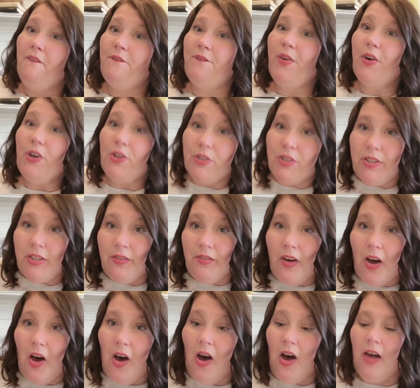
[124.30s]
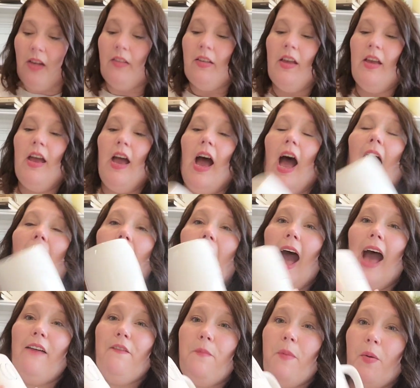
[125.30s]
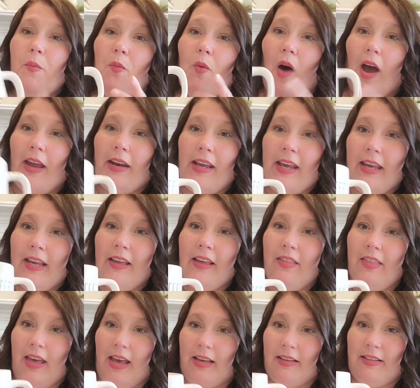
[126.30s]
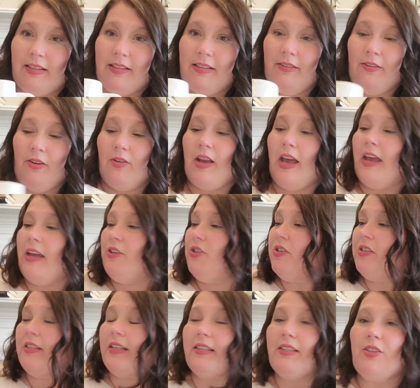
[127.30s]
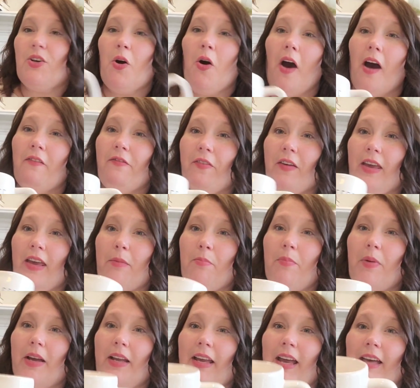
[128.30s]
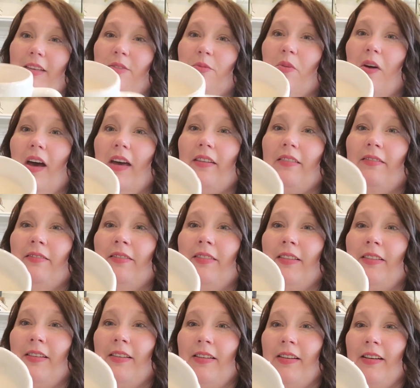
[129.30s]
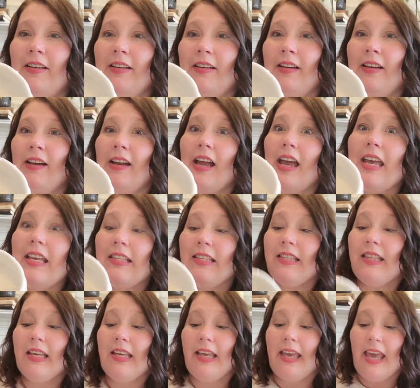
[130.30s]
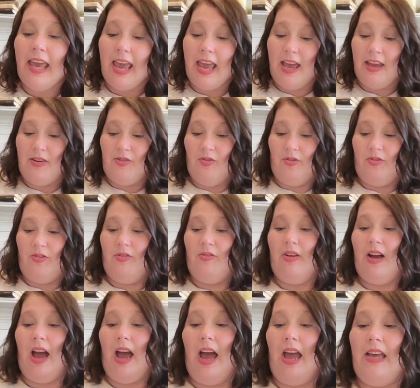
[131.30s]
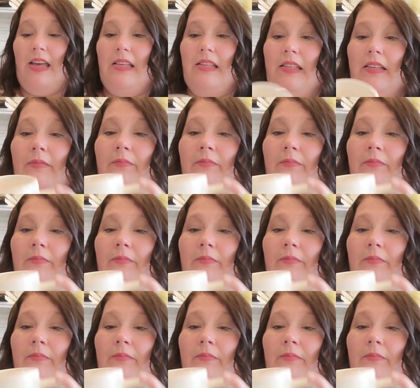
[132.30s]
First of all, I've been wanting this. Okay, it just says coffee, but guess what? It's the candle, you guys.